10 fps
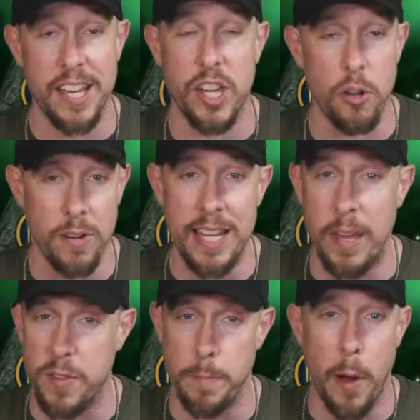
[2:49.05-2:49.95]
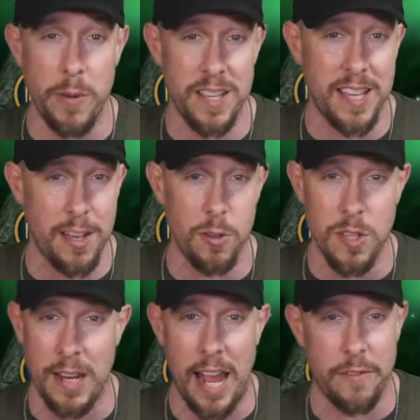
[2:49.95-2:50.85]
Curing gives bonus heals
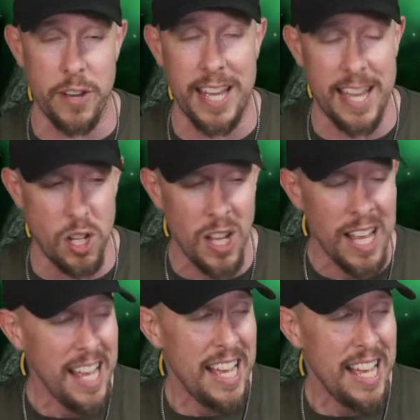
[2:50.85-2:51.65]
on every heal,